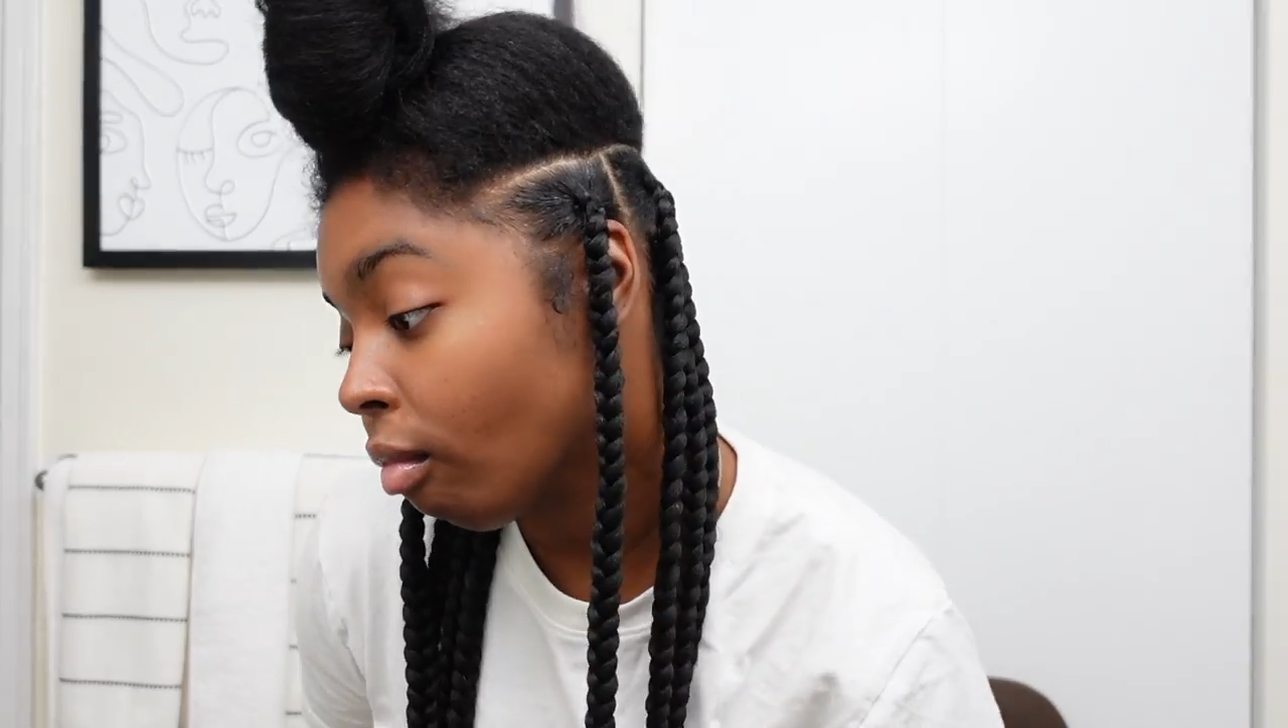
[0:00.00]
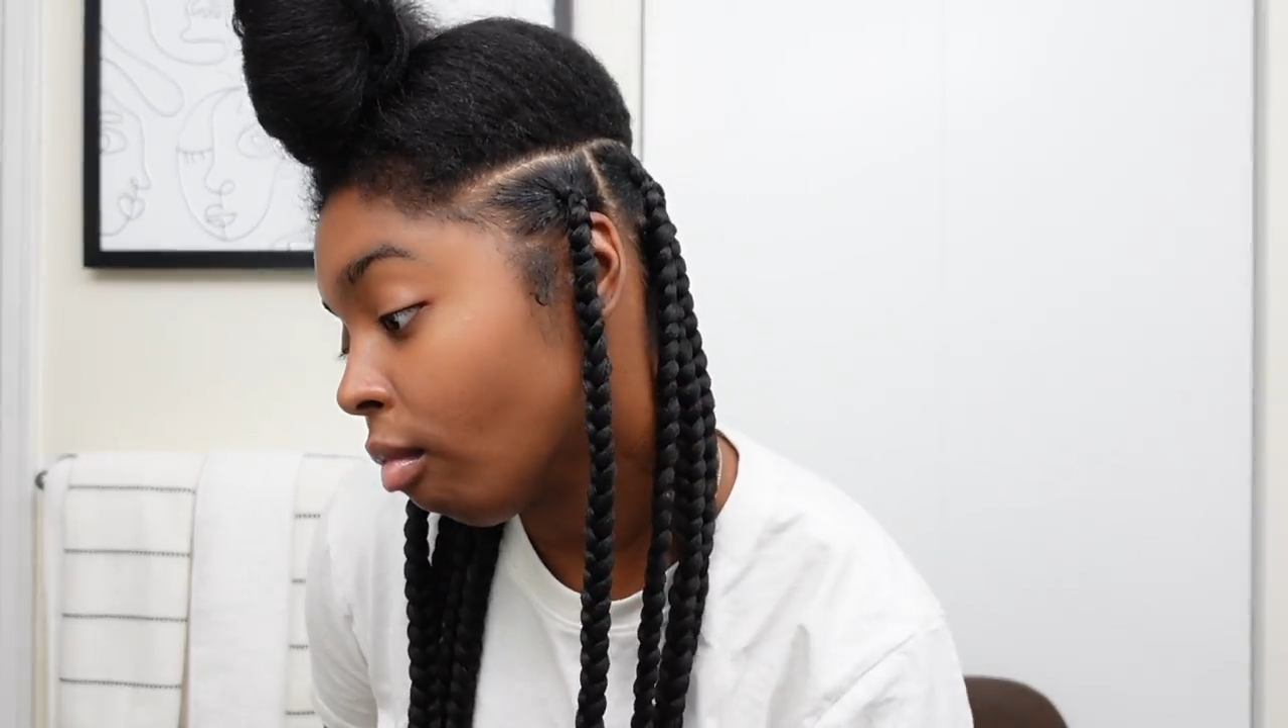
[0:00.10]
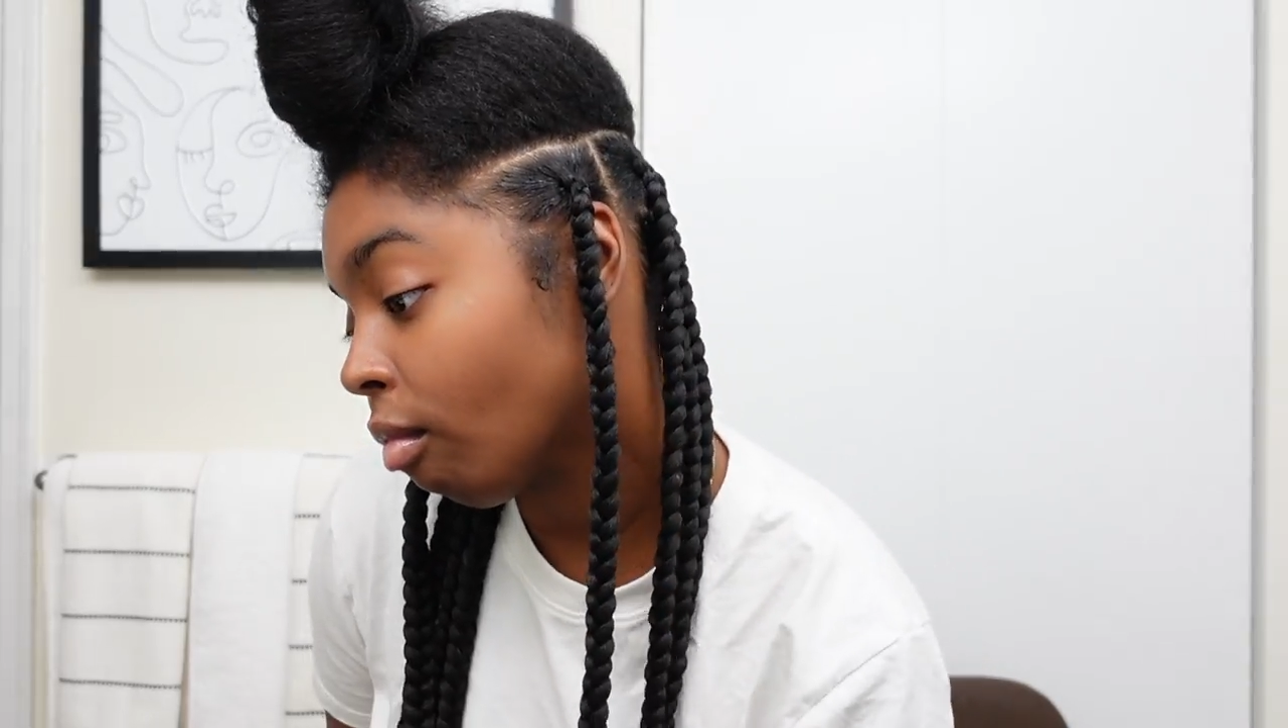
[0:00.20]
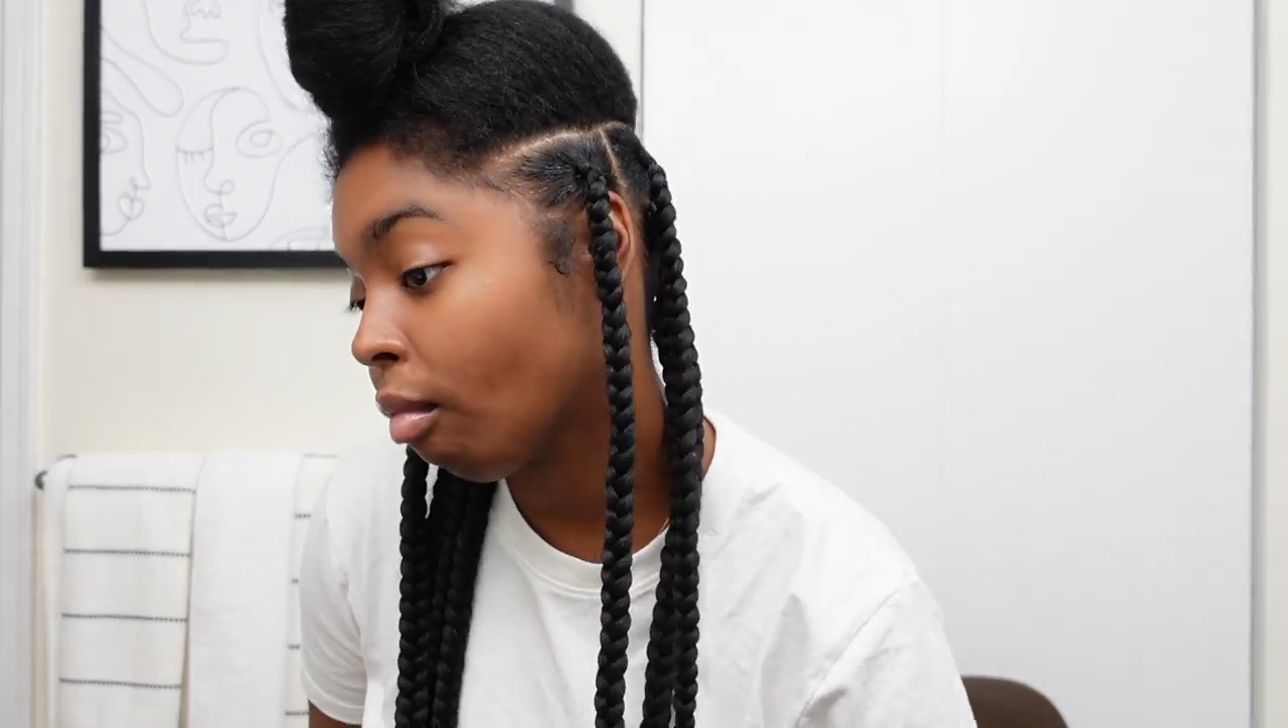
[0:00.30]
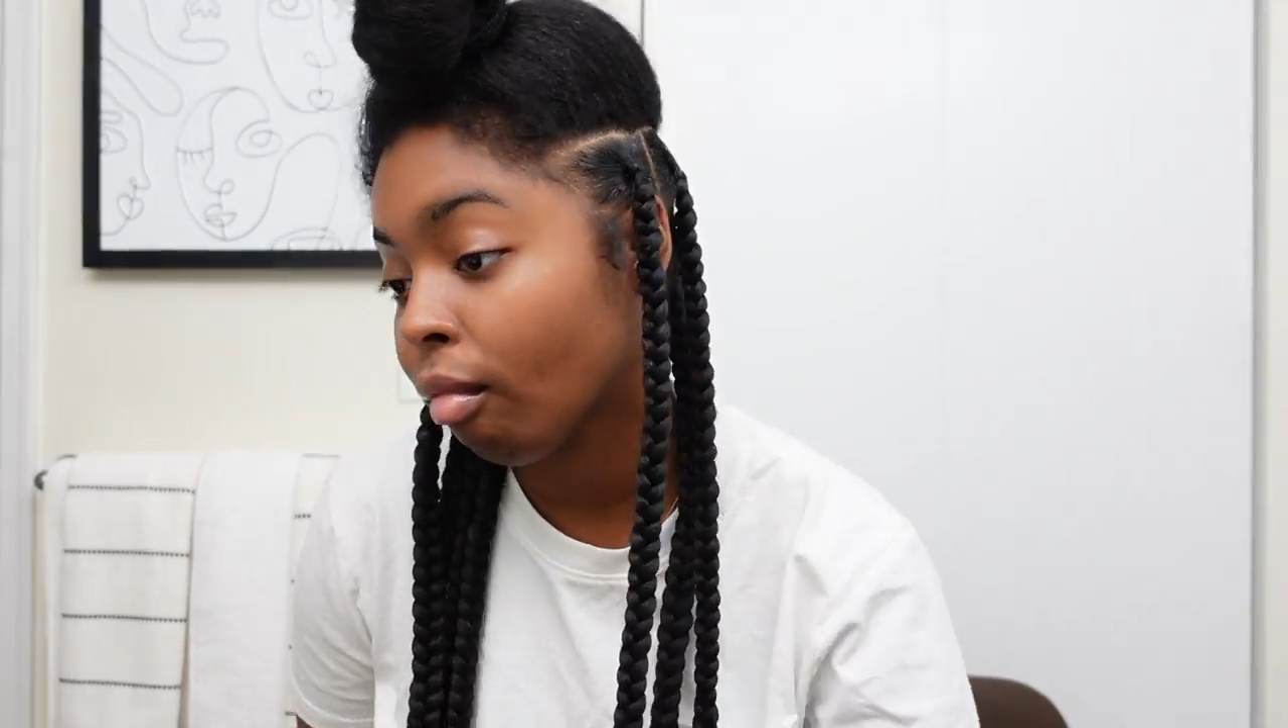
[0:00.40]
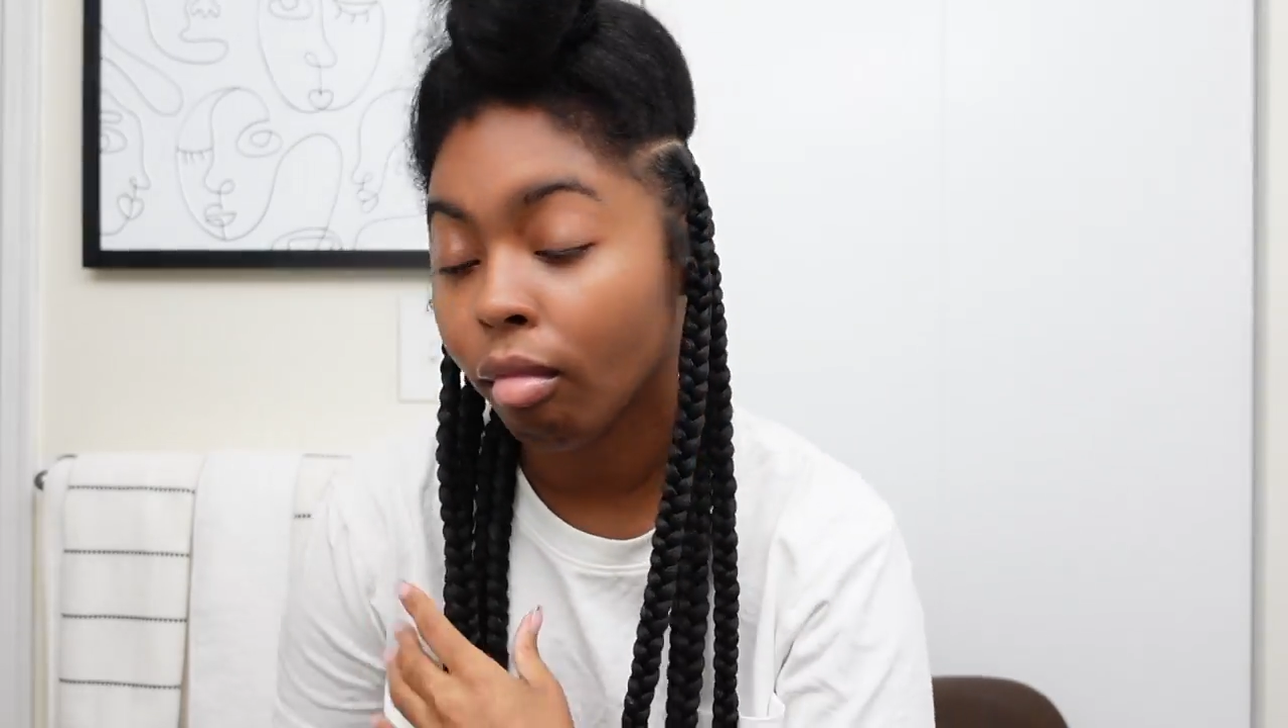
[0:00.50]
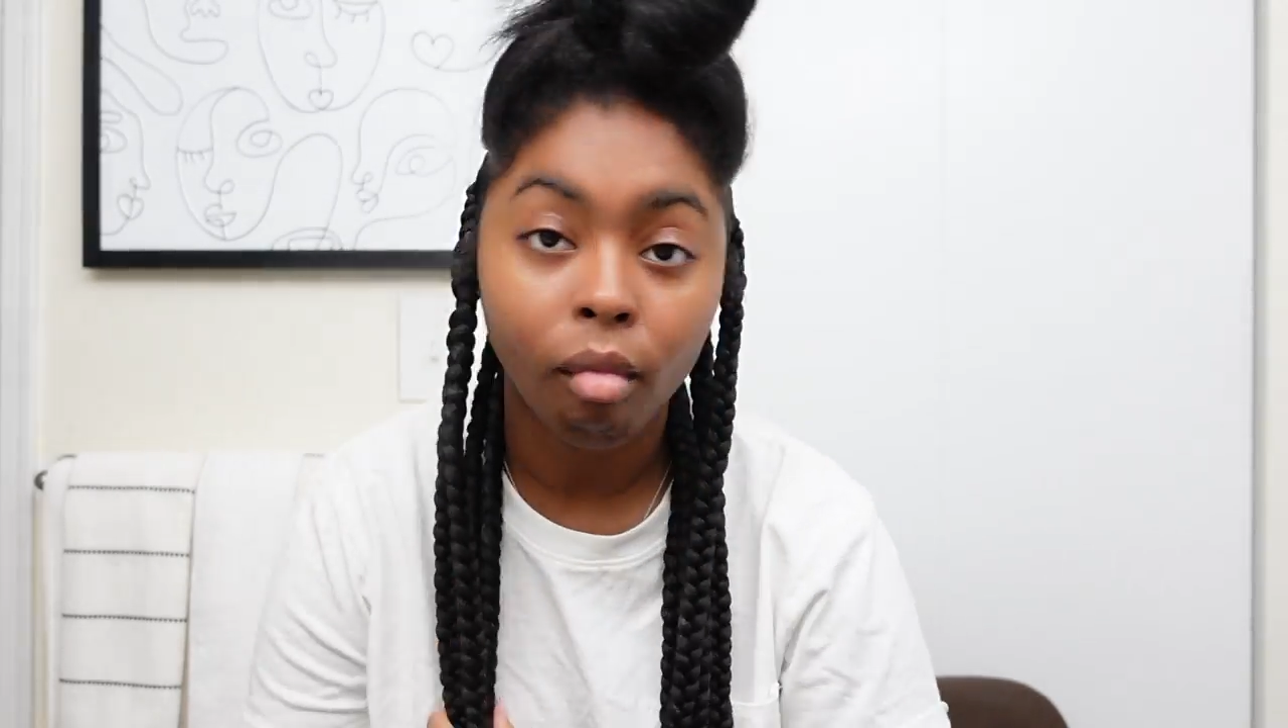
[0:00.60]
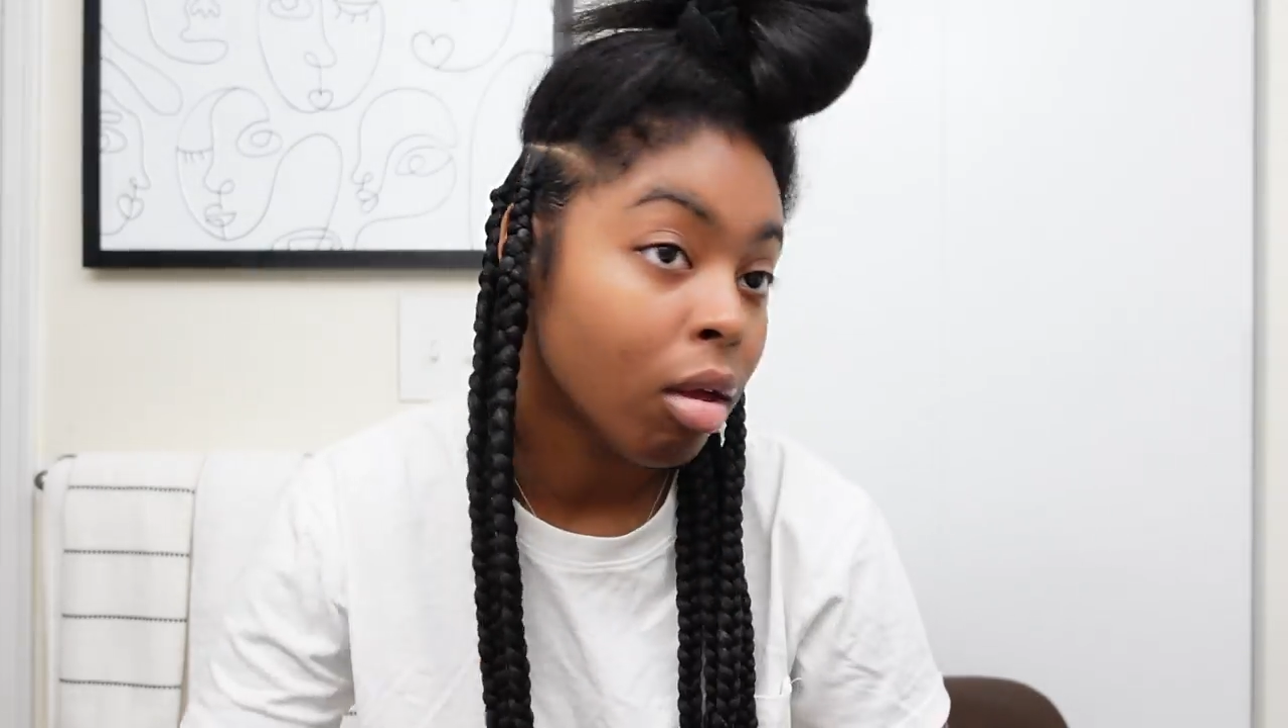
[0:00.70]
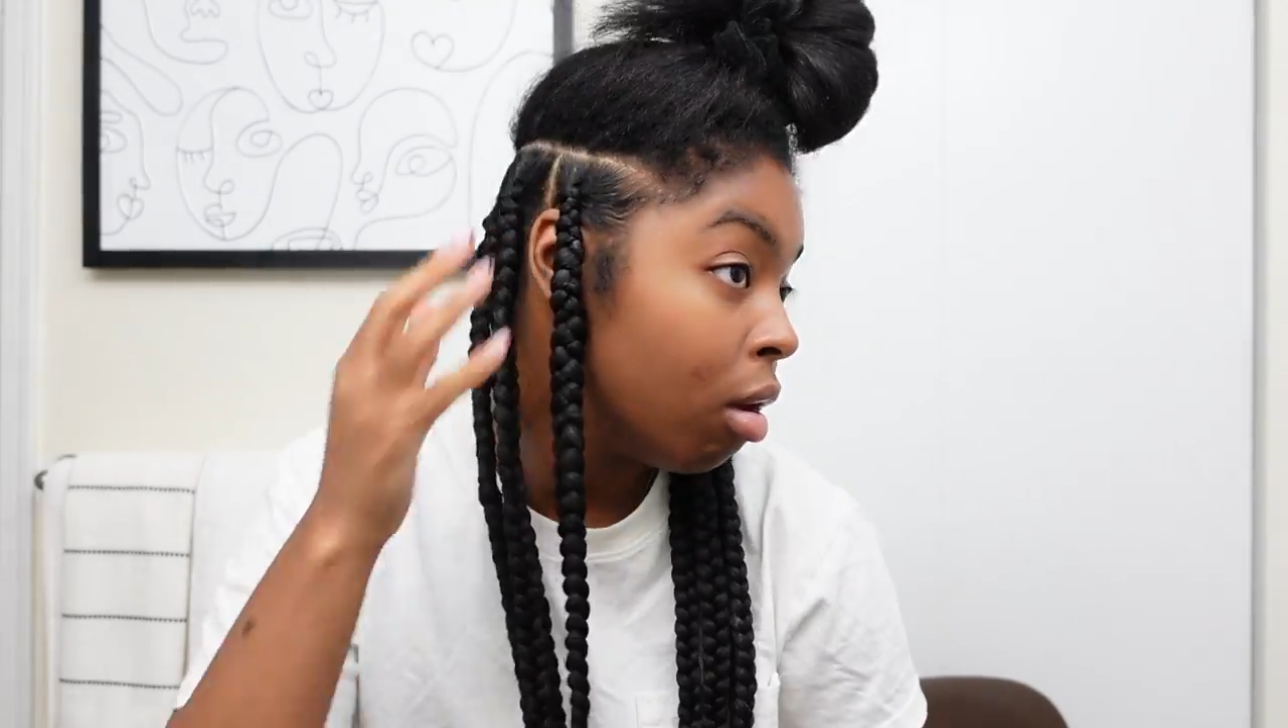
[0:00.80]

on that row,